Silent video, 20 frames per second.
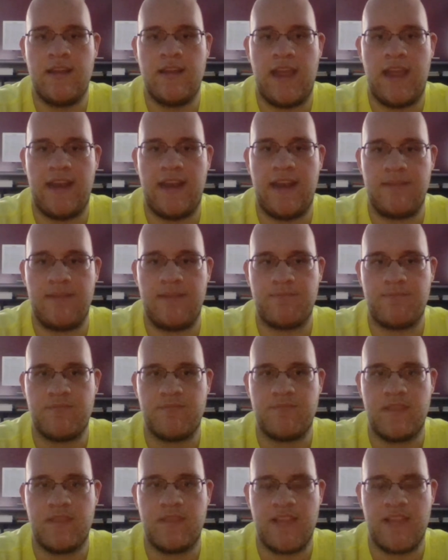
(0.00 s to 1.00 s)
And
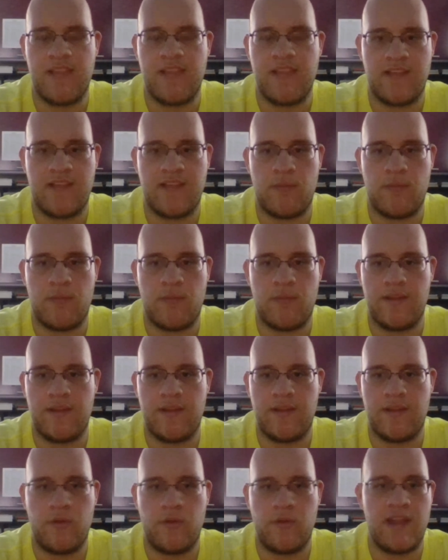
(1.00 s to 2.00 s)
this guy's got one
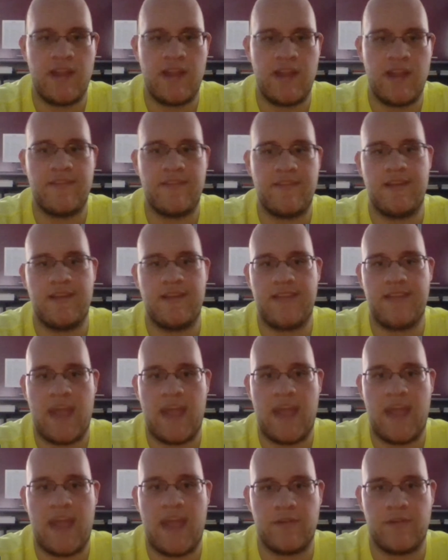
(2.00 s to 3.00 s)
that's only got 6
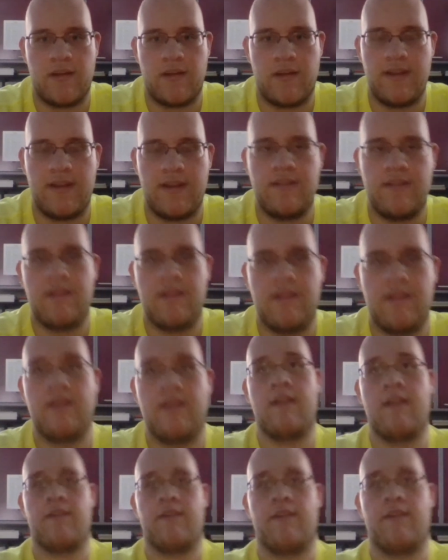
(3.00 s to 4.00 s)
hours on it.
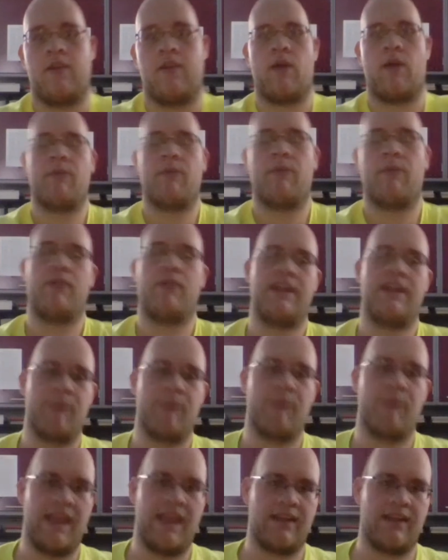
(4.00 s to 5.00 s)
So I'm going to get a
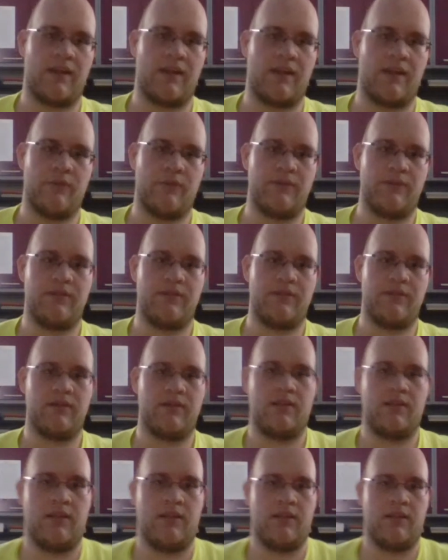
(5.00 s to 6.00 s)
bank loan
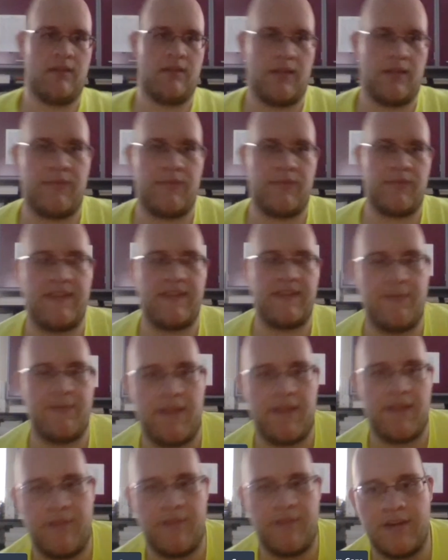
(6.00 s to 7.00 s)
of
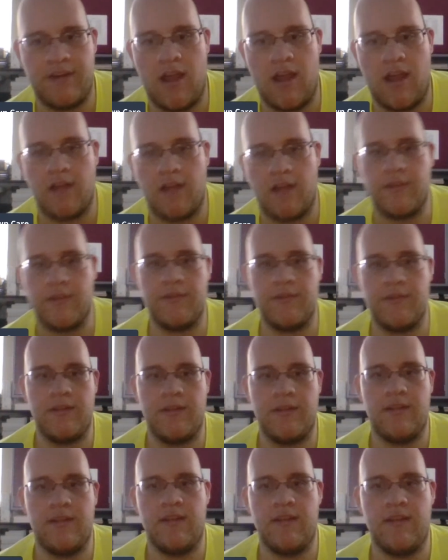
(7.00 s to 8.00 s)
$6,500
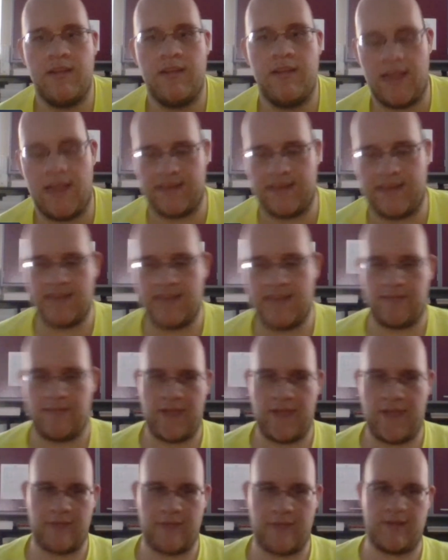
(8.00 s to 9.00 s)
and take the
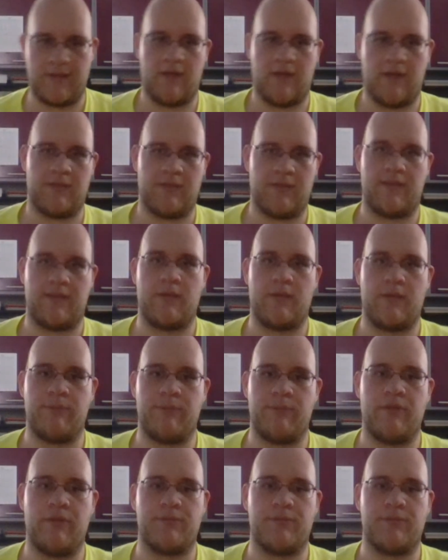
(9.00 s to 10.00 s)
$1,000 I sold the
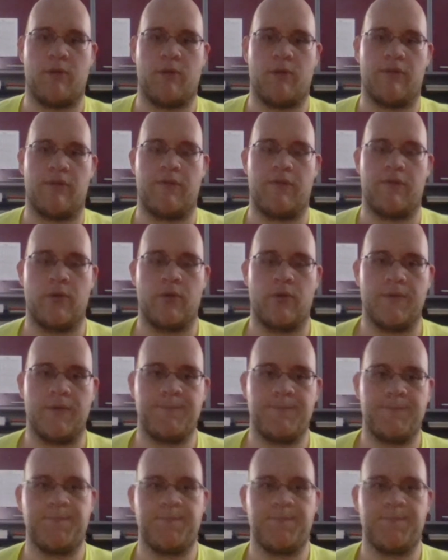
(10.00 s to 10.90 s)
brush mower for